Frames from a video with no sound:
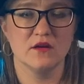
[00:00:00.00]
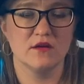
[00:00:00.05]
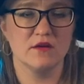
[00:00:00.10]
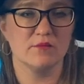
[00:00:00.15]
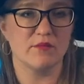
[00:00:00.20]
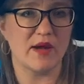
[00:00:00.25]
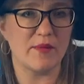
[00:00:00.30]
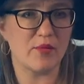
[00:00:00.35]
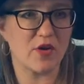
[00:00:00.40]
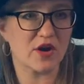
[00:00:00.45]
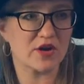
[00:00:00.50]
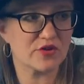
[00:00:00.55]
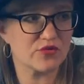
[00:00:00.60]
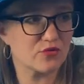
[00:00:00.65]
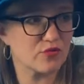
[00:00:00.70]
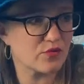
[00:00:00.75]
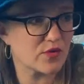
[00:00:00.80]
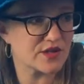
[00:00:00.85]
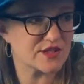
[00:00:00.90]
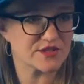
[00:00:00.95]
My
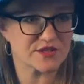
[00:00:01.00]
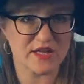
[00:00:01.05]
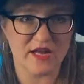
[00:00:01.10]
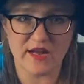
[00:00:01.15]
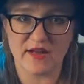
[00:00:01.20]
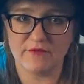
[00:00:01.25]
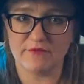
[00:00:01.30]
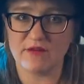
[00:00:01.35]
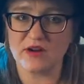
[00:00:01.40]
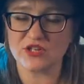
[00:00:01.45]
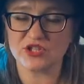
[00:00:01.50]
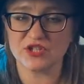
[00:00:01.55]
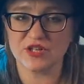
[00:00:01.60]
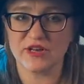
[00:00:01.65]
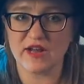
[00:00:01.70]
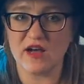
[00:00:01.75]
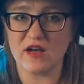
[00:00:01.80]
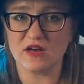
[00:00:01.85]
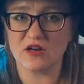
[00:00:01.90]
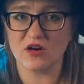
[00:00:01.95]
partner was a
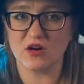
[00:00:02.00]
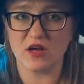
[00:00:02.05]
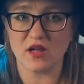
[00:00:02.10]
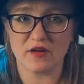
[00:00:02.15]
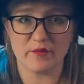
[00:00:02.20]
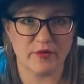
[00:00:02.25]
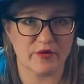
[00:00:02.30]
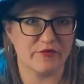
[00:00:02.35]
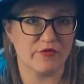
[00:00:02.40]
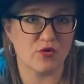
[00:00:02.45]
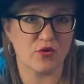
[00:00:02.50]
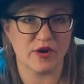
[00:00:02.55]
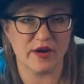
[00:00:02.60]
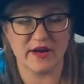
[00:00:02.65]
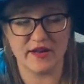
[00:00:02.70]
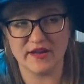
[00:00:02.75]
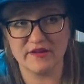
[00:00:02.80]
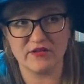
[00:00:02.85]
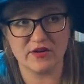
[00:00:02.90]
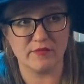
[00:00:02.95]
functioning alcoholic before
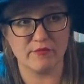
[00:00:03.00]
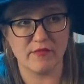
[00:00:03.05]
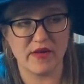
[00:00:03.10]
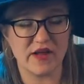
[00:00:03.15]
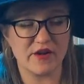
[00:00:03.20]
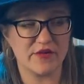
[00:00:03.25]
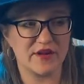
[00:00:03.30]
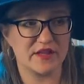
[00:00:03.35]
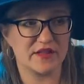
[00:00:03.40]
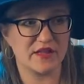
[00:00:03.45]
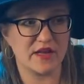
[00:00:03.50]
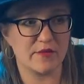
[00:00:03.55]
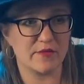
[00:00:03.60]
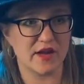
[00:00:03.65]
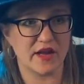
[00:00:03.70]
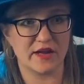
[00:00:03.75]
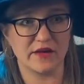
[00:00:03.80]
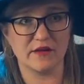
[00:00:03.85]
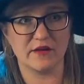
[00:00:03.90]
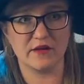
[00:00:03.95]
I even married them,
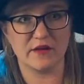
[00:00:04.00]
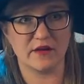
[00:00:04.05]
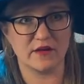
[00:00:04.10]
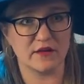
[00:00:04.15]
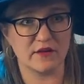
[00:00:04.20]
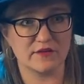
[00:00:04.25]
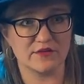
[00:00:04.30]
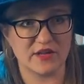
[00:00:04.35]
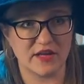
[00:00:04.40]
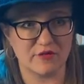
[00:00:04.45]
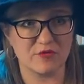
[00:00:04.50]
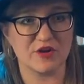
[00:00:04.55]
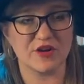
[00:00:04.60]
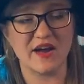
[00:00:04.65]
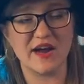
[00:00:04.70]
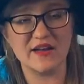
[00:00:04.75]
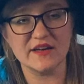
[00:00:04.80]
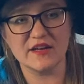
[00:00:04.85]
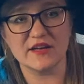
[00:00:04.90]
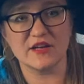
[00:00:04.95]
and they were
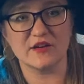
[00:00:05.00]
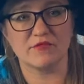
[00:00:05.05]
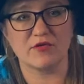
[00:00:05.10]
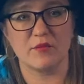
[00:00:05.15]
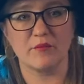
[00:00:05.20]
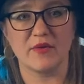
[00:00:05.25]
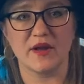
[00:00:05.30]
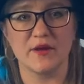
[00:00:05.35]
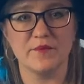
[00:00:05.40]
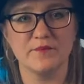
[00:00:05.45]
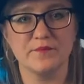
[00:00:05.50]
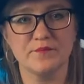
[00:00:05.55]
hiding it from me.